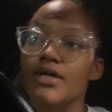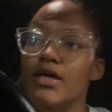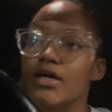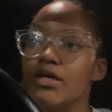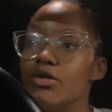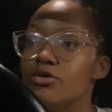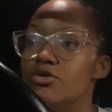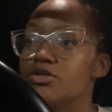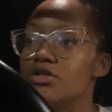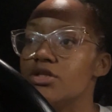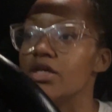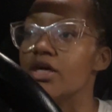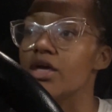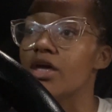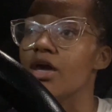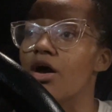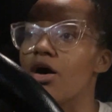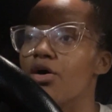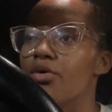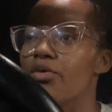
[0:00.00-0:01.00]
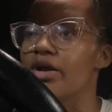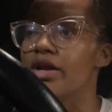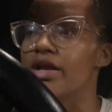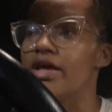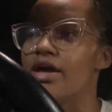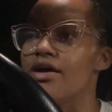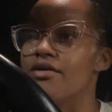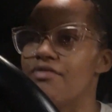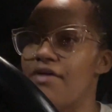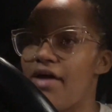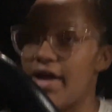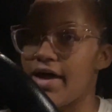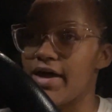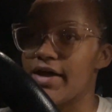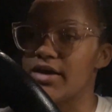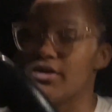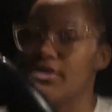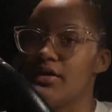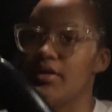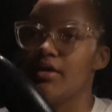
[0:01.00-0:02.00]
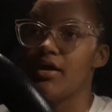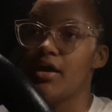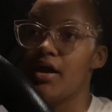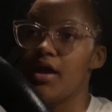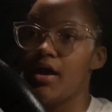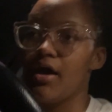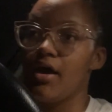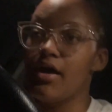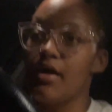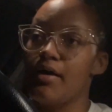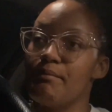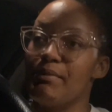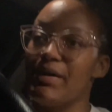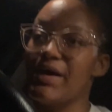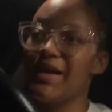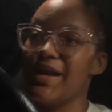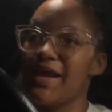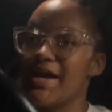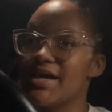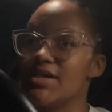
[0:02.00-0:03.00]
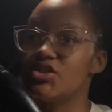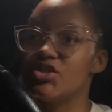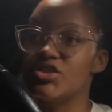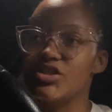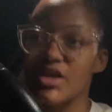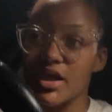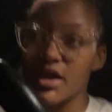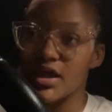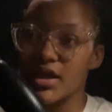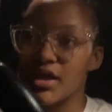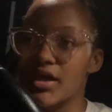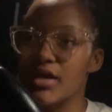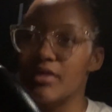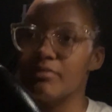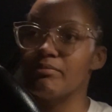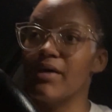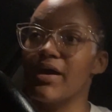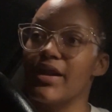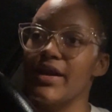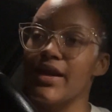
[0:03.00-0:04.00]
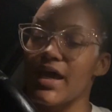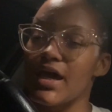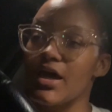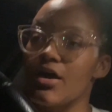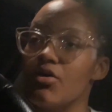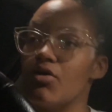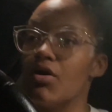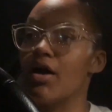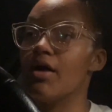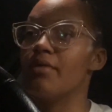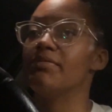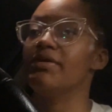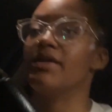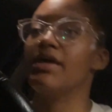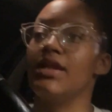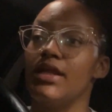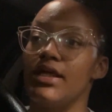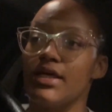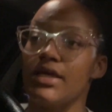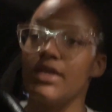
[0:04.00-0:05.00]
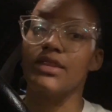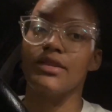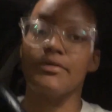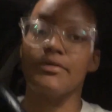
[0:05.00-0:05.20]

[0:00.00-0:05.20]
I usually already have had my last shake and by now I'm getting in the